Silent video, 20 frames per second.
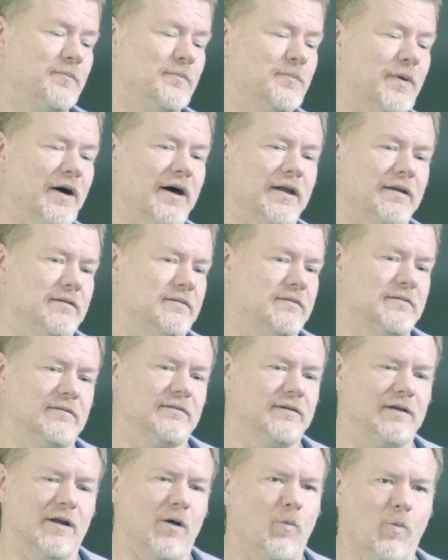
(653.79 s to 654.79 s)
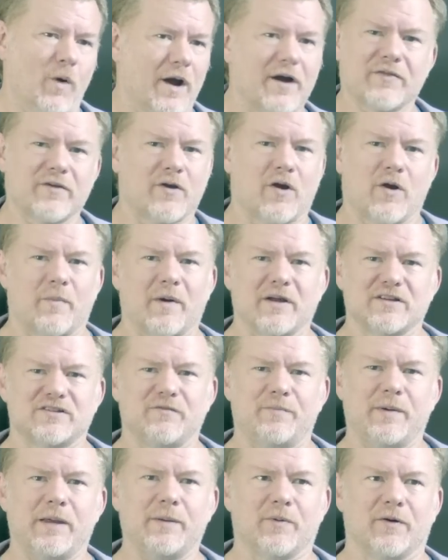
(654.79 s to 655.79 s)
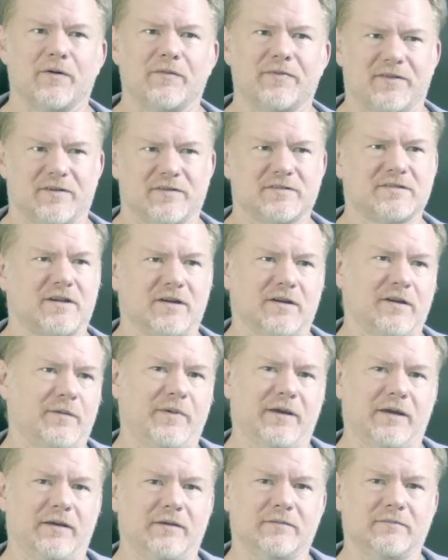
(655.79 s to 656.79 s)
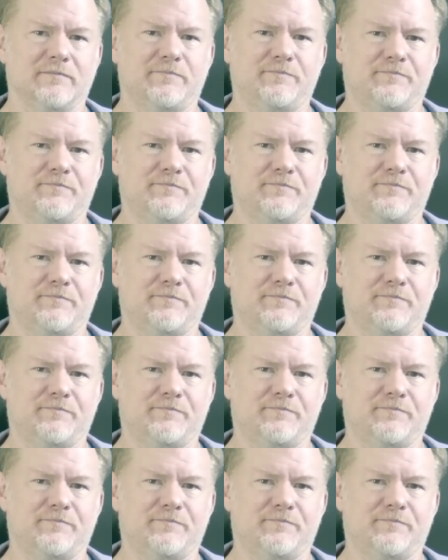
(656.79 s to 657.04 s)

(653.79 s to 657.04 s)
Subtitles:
But, you know, where there are a bunch of people, there's going to be